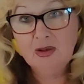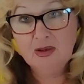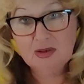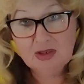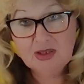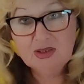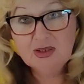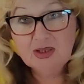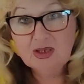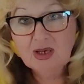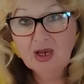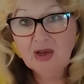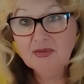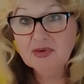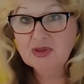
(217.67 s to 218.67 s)
reading,
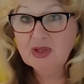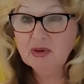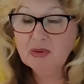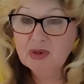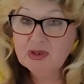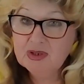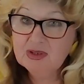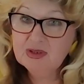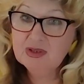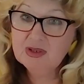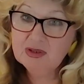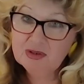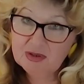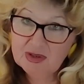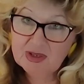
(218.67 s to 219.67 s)
half an hour reading
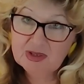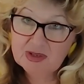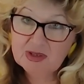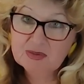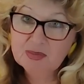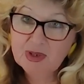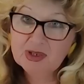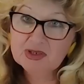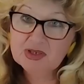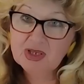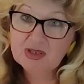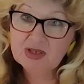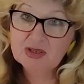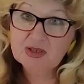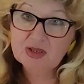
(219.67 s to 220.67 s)
donated by
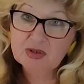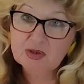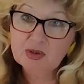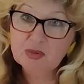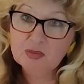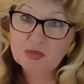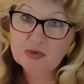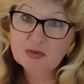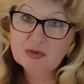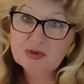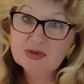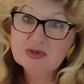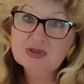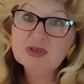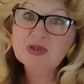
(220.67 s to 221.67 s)
Janet and Tom
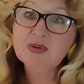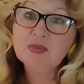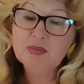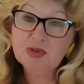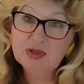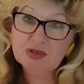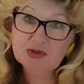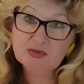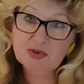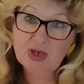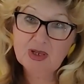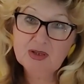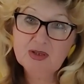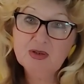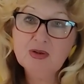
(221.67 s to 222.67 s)
Brooks, please
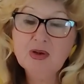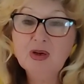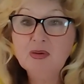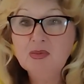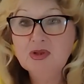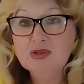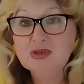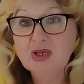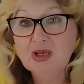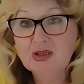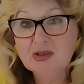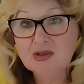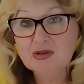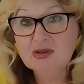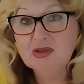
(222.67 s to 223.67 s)
write your comments
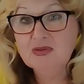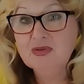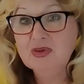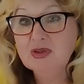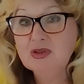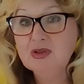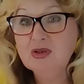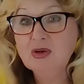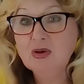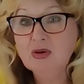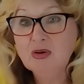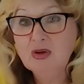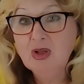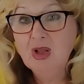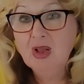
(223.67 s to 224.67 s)
under the
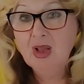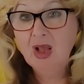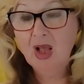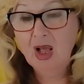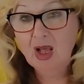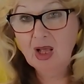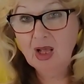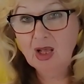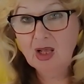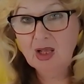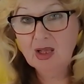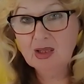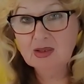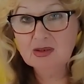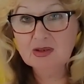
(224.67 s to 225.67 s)
video,
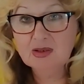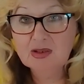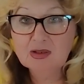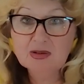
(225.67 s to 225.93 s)
and